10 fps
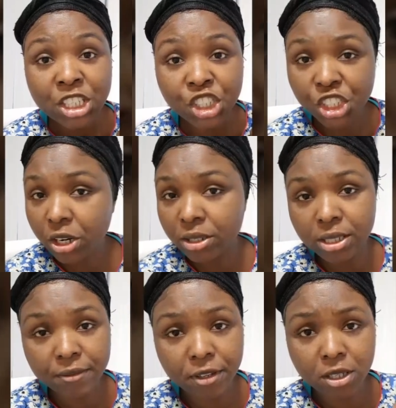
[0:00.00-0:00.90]
share
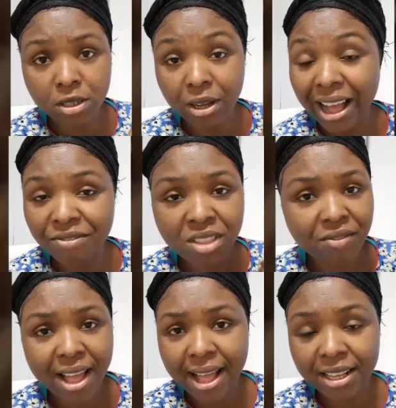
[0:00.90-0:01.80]
this video i've
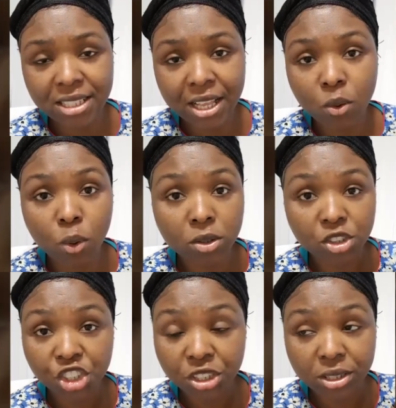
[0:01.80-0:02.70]
never asked anyone
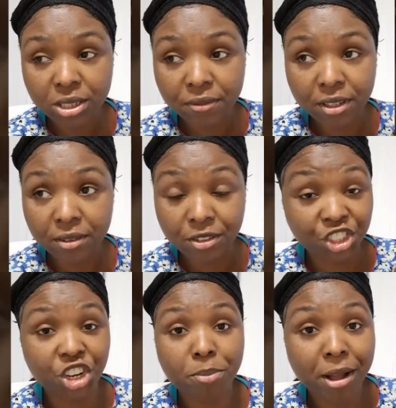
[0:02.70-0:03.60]
to share this
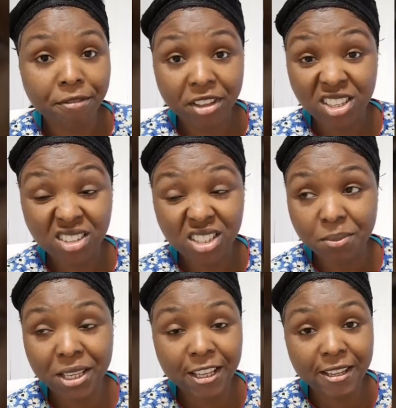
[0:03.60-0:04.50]
share my videos
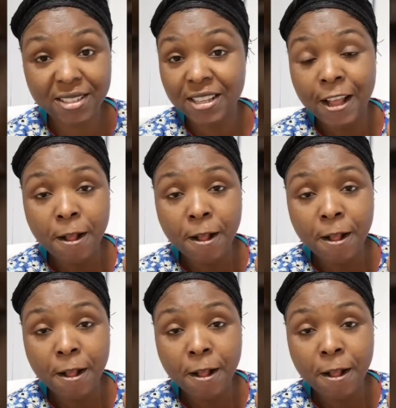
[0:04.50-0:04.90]
because